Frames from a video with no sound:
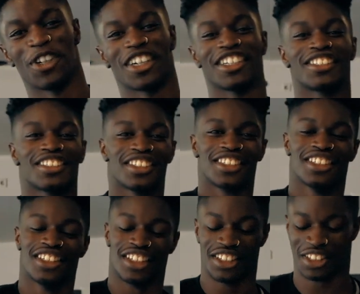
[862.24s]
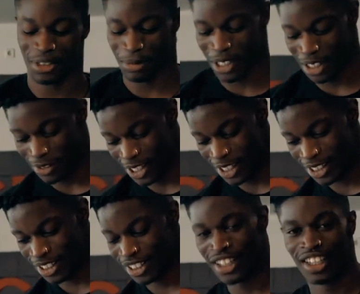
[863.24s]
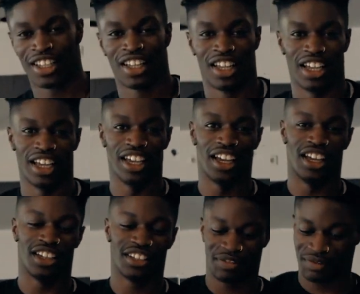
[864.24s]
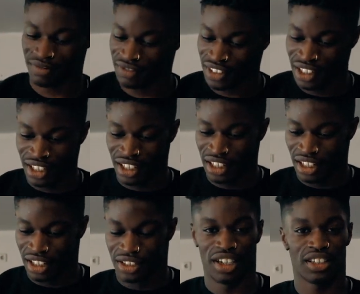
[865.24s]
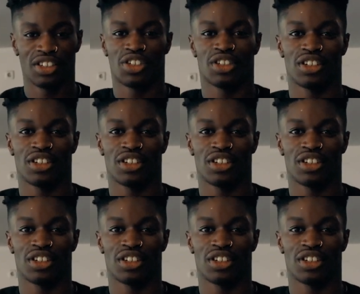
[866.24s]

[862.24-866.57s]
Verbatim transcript: Ruggeds. This is Break Advice, and take this